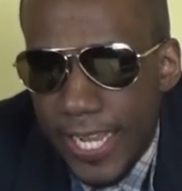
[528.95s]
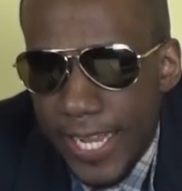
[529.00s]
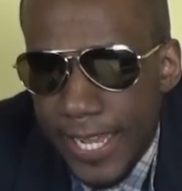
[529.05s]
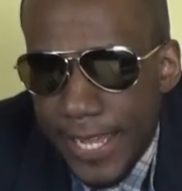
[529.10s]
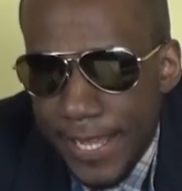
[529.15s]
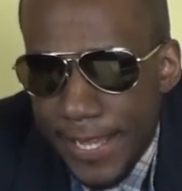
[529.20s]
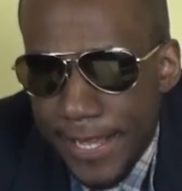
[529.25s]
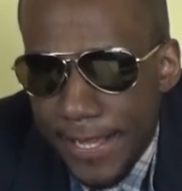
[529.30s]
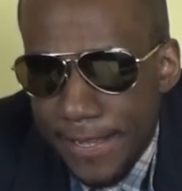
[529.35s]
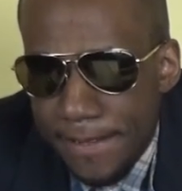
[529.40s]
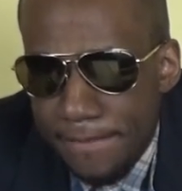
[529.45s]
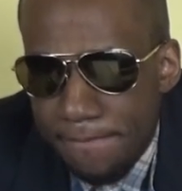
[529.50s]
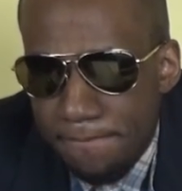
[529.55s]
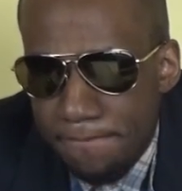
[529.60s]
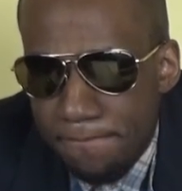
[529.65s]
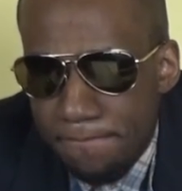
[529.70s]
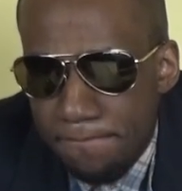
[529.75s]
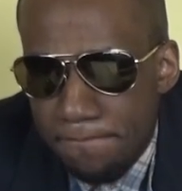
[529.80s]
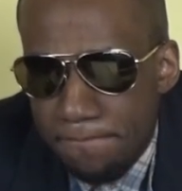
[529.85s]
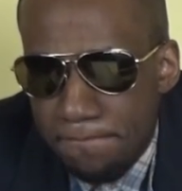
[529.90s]

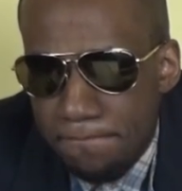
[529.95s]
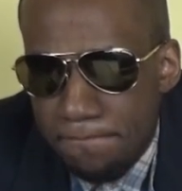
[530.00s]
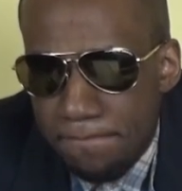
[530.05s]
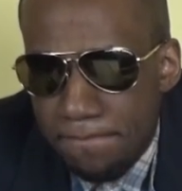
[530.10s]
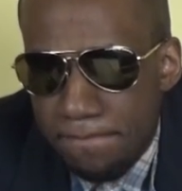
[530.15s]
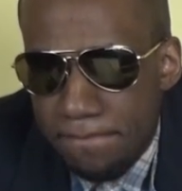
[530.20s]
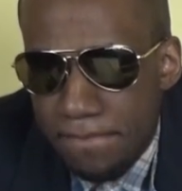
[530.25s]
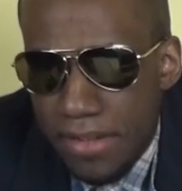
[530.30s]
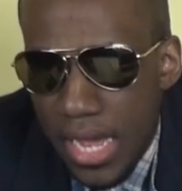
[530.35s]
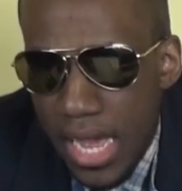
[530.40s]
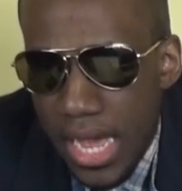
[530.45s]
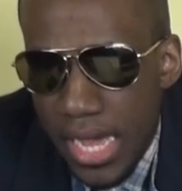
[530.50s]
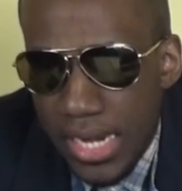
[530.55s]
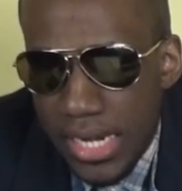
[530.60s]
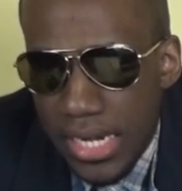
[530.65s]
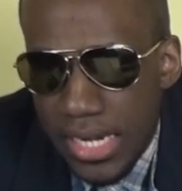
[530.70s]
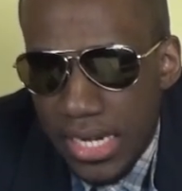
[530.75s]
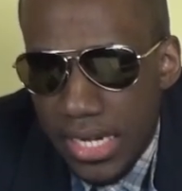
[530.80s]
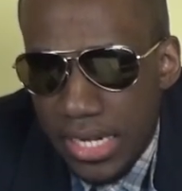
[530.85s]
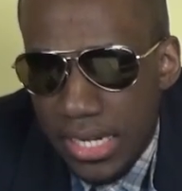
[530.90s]
And
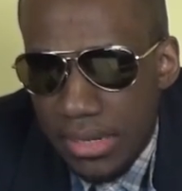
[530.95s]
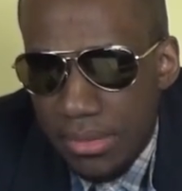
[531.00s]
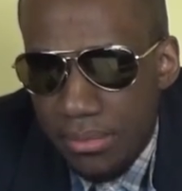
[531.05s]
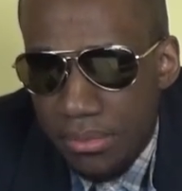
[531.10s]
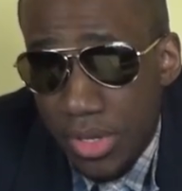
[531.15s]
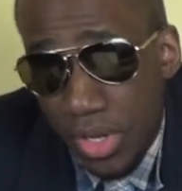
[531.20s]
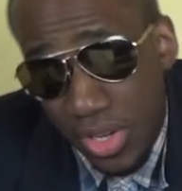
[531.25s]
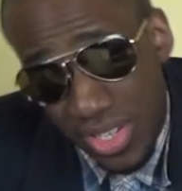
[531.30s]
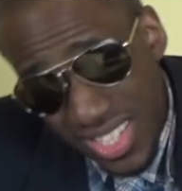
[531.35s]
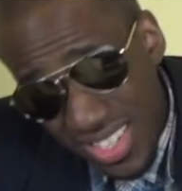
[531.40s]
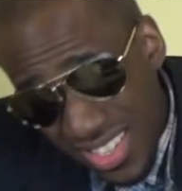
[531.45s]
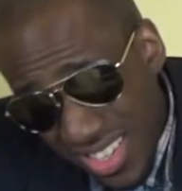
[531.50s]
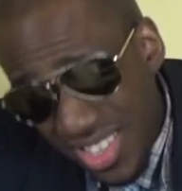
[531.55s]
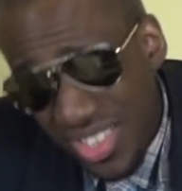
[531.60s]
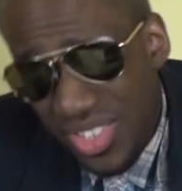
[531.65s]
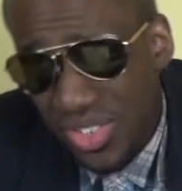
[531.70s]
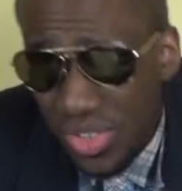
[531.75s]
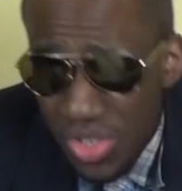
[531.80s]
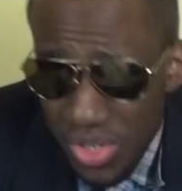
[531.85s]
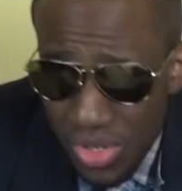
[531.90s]
because you
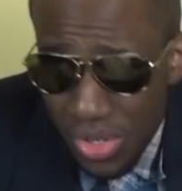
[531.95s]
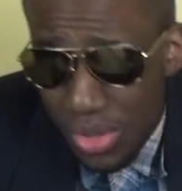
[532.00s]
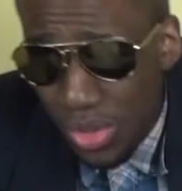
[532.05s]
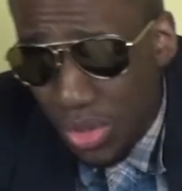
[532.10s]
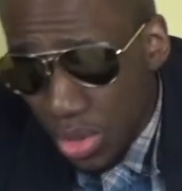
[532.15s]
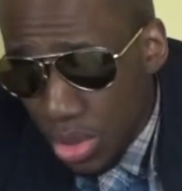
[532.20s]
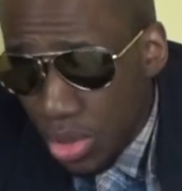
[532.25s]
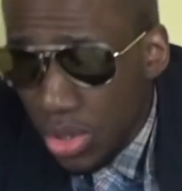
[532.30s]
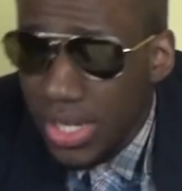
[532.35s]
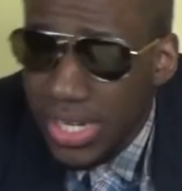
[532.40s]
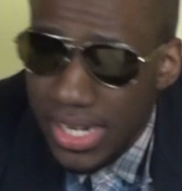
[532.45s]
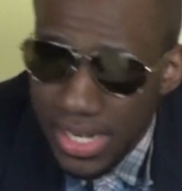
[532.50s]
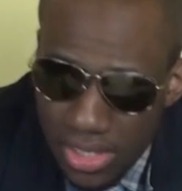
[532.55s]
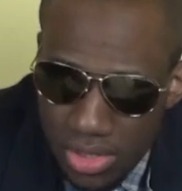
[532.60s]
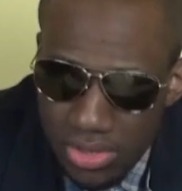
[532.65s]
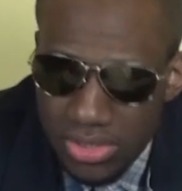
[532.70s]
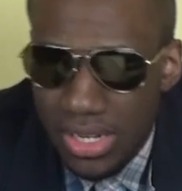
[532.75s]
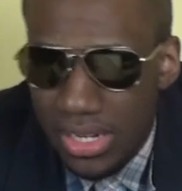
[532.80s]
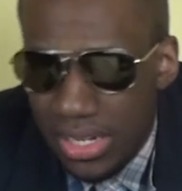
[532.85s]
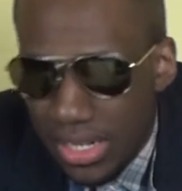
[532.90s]
know, you look at
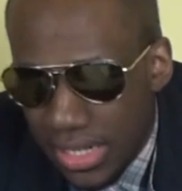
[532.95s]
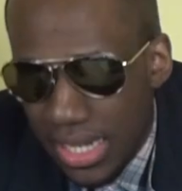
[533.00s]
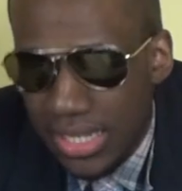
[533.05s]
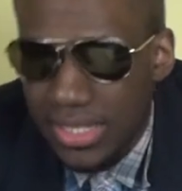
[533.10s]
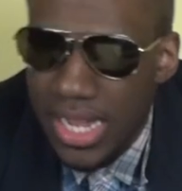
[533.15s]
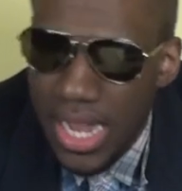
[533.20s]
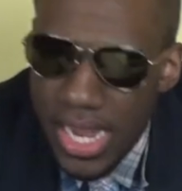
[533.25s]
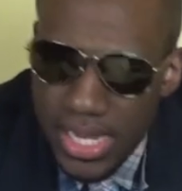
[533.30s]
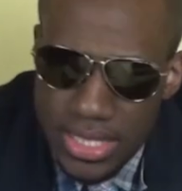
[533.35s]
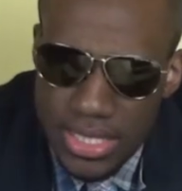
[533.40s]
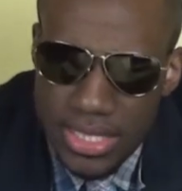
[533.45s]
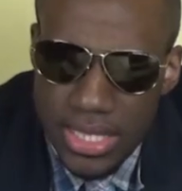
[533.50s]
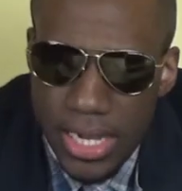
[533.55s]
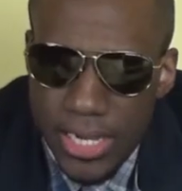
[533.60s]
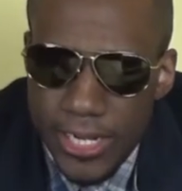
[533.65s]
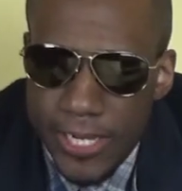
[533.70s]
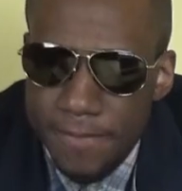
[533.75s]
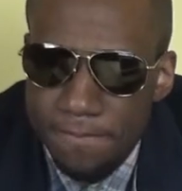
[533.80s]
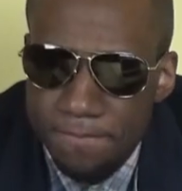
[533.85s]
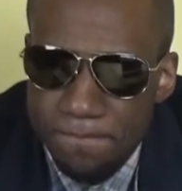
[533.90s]
it at
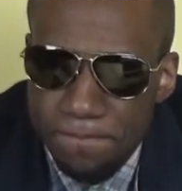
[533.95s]
hindsight,